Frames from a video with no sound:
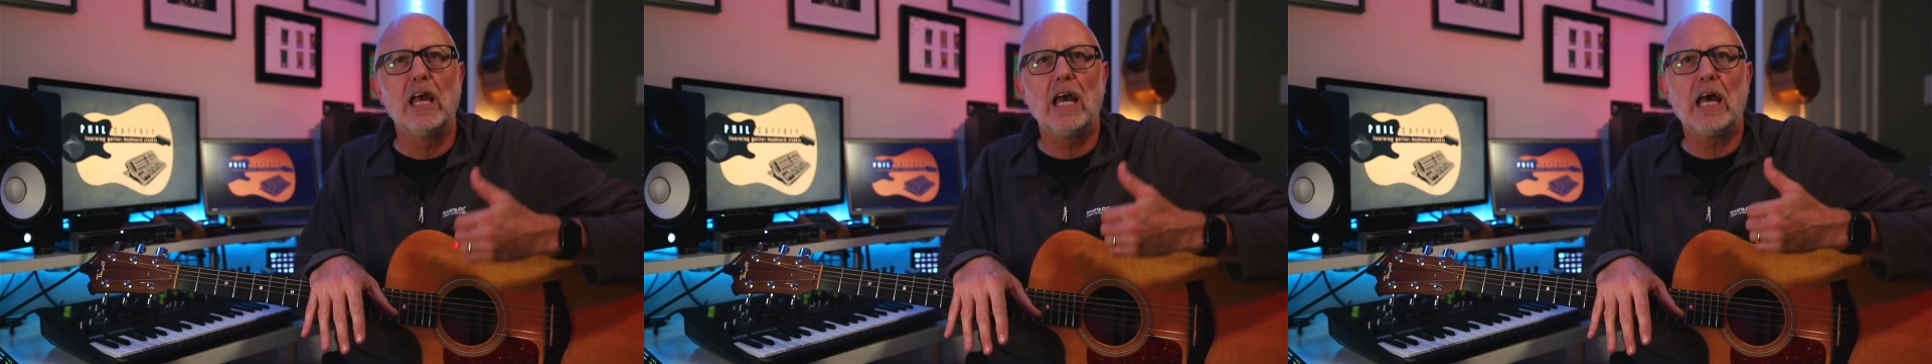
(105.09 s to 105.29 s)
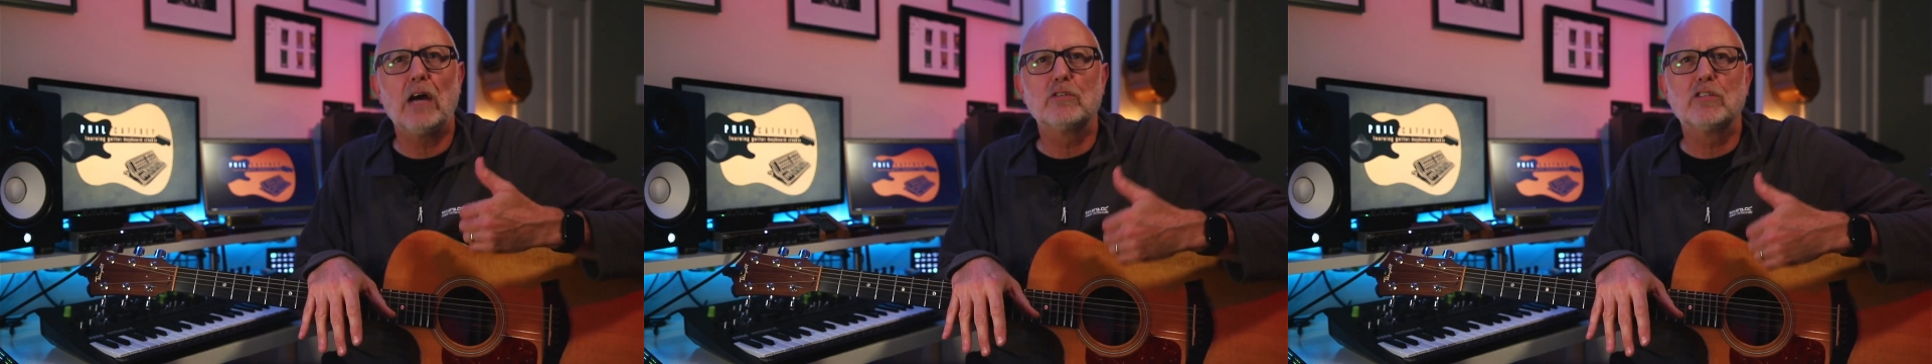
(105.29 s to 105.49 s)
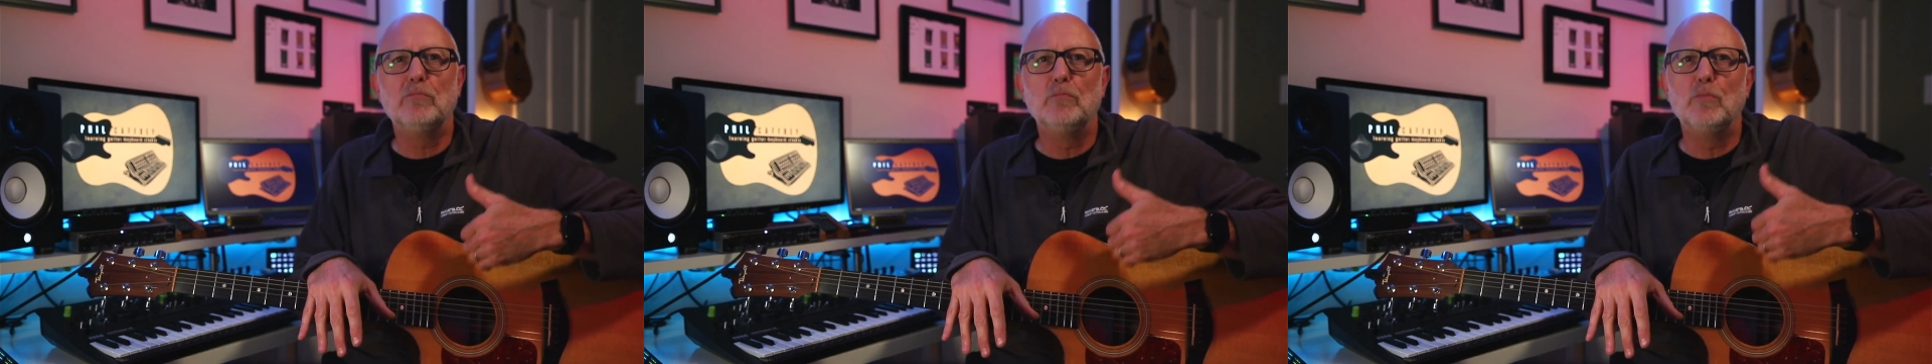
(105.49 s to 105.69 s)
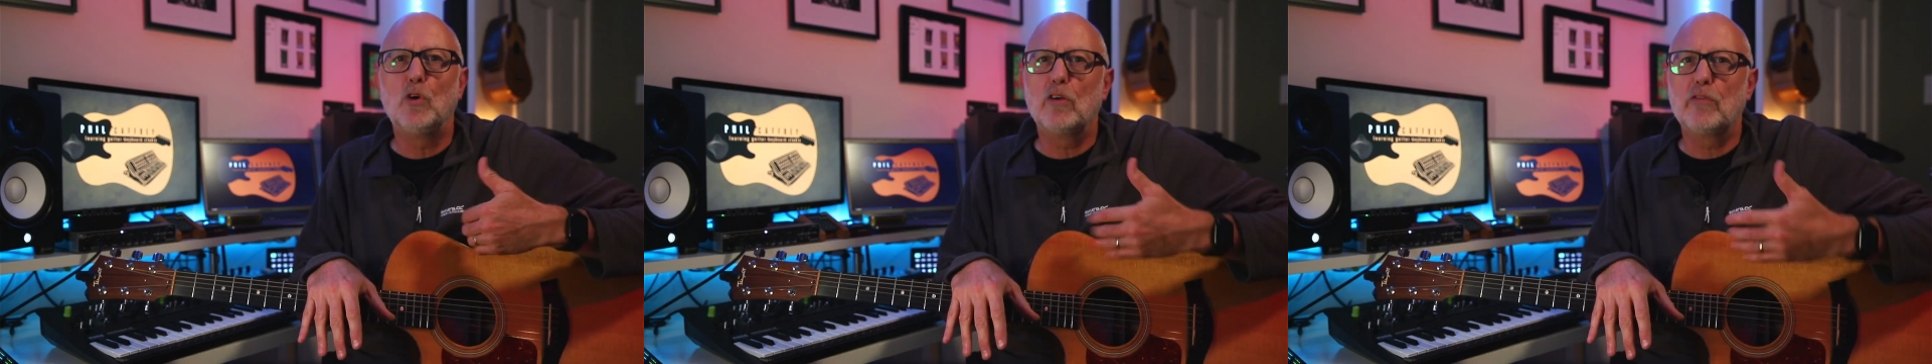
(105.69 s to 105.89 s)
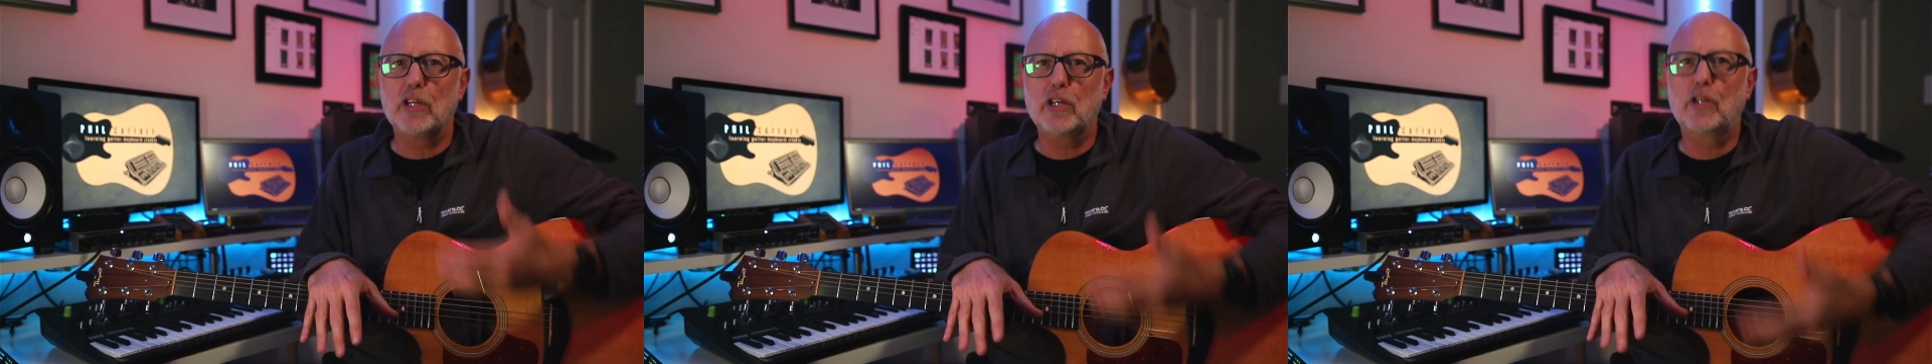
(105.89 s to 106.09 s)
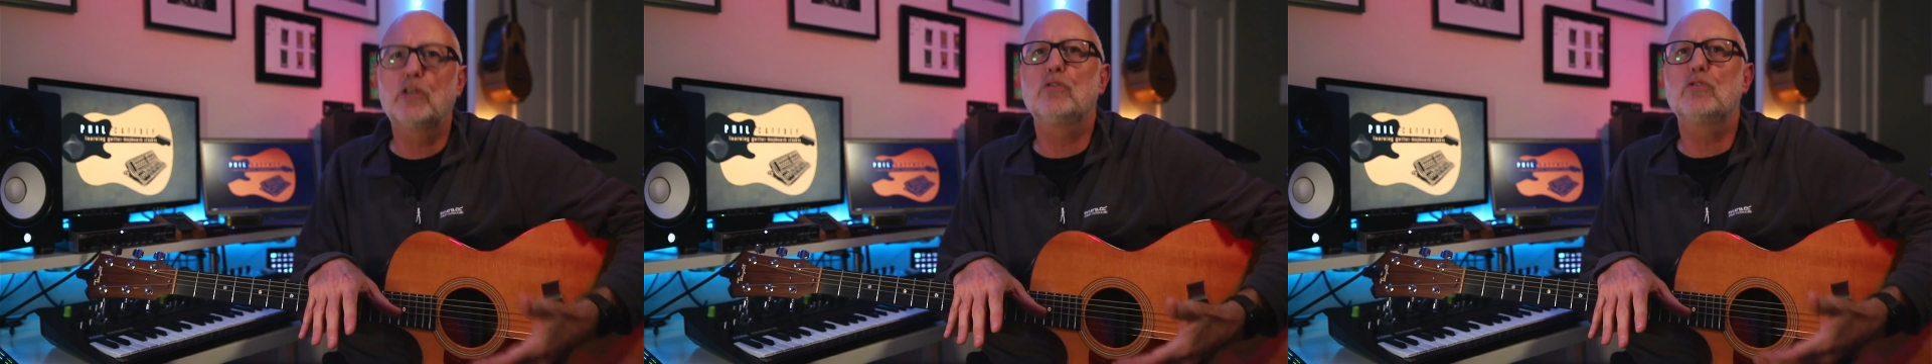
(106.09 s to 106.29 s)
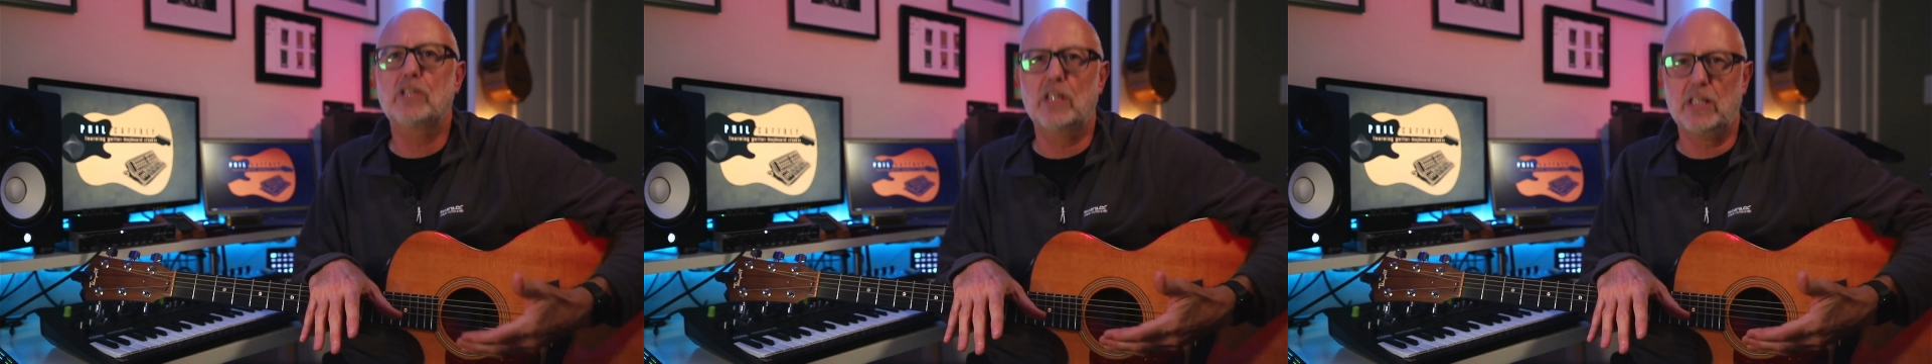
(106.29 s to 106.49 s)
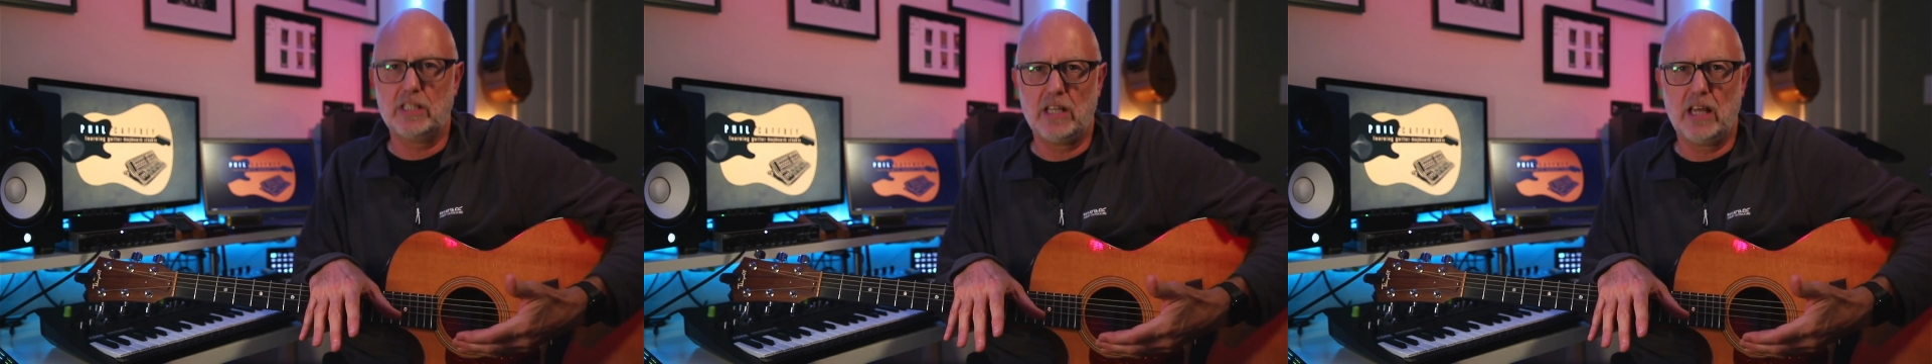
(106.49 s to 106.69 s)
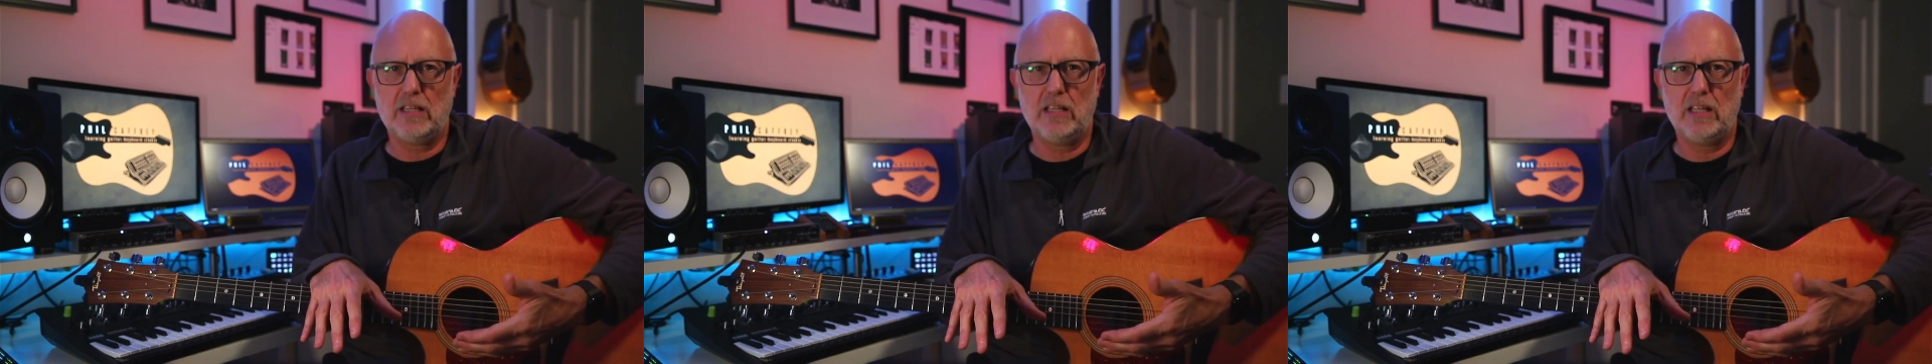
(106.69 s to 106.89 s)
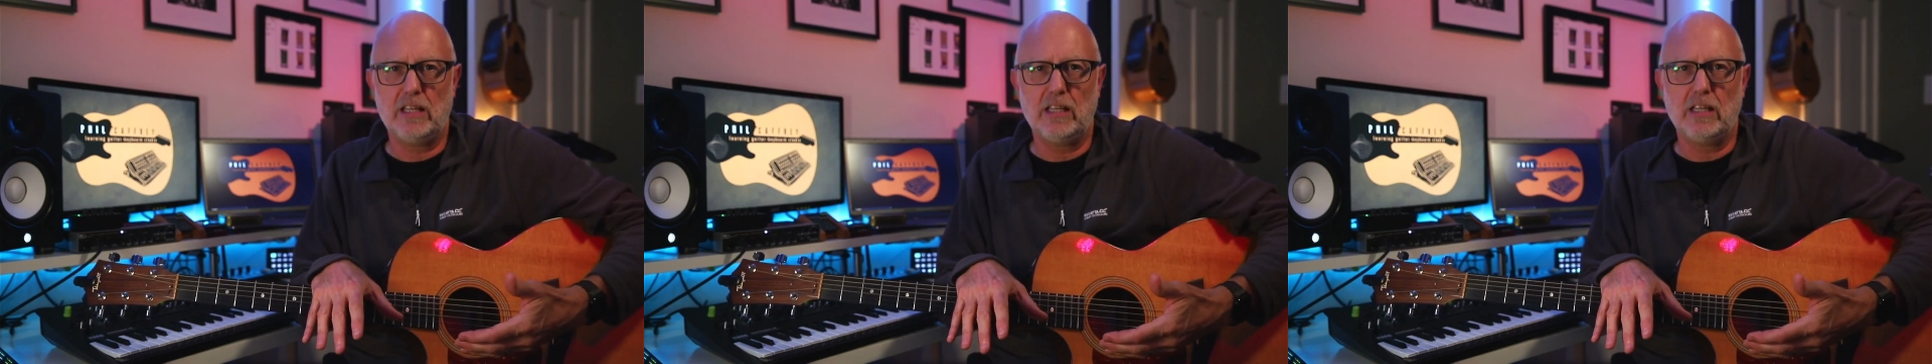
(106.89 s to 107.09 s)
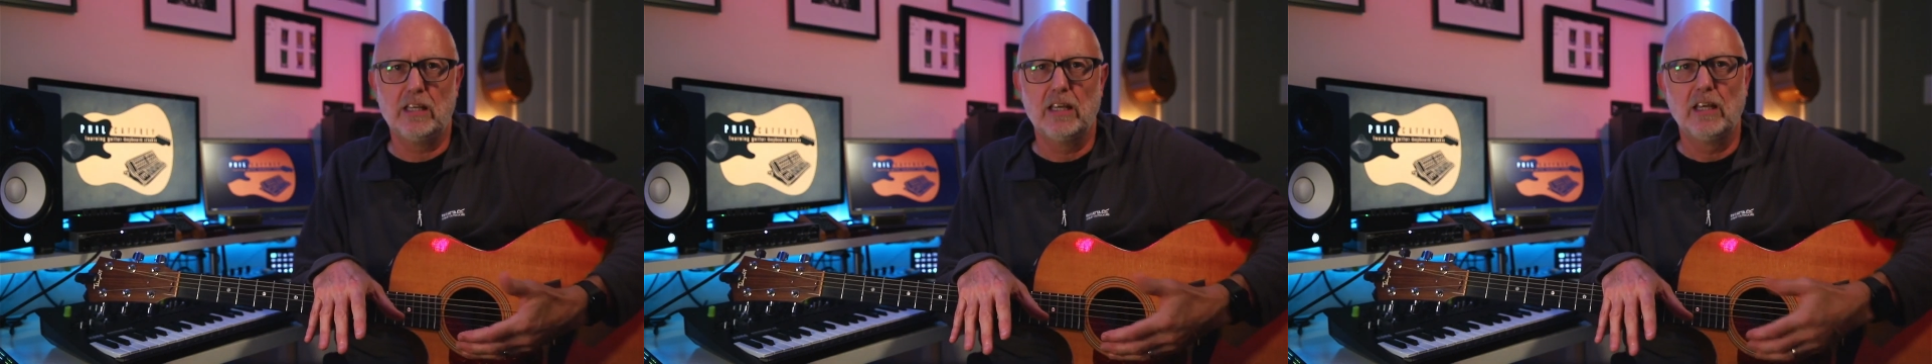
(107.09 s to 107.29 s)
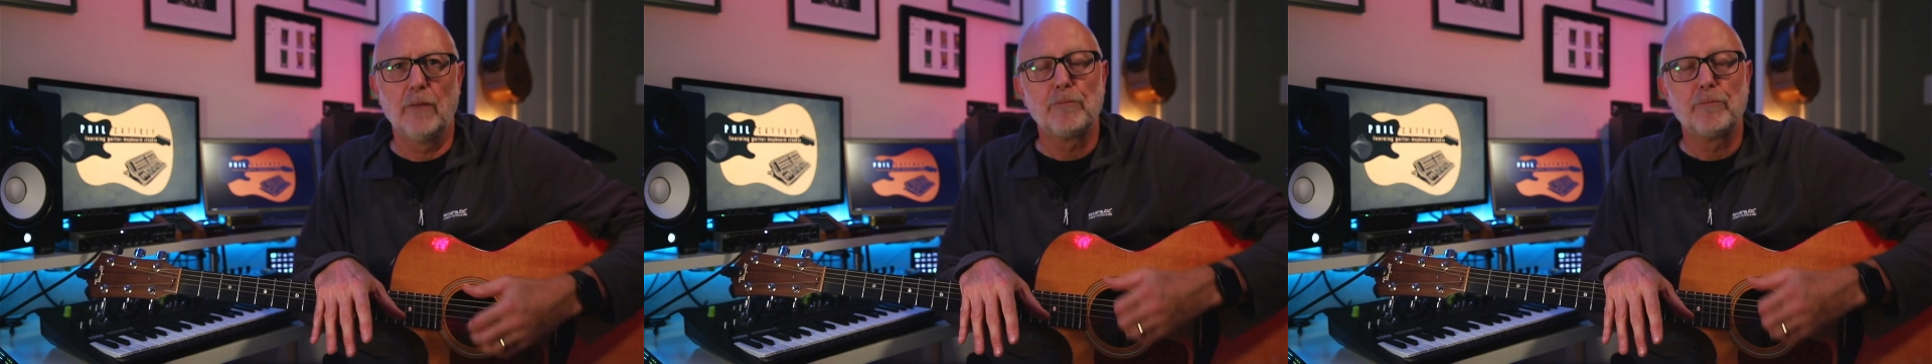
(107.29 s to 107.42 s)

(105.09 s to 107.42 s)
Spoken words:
out of more of an acoustic technique,